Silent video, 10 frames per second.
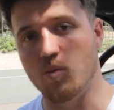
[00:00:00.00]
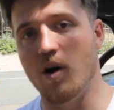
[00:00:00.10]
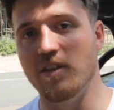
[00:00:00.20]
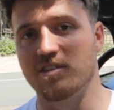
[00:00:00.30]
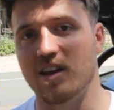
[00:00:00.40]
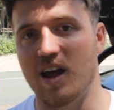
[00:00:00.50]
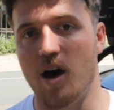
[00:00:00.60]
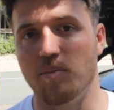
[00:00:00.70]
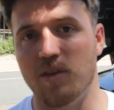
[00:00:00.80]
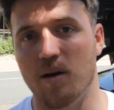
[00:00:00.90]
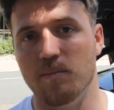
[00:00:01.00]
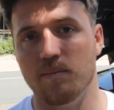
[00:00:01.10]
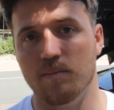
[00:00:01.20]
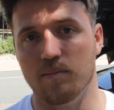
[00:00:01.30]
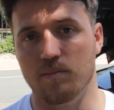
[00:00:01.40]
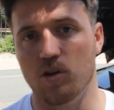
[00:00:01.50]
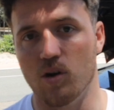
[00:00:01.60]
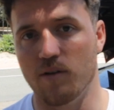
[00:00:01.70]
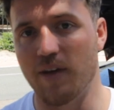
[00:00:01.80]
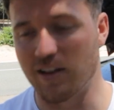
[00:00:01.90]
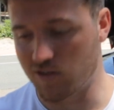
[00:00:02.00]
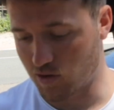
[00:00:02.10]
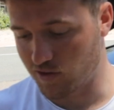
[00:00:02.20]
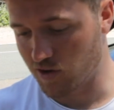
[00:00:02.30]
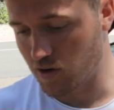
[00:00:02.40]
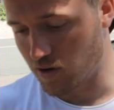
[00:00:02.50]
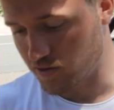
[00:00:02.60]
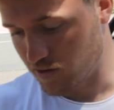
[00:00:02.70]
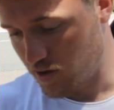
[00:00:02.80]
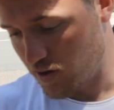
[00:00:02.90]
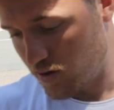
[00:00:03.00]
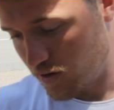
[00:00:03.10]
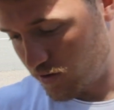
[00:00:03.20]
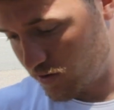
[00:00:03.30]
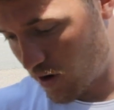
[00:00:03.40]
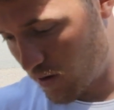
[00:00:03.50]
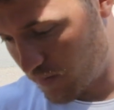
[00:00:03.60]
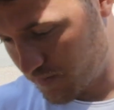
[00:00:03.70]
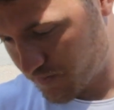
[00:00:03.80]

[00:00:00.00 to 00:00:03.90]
one that's going to help them, you know, advance towards their goals. So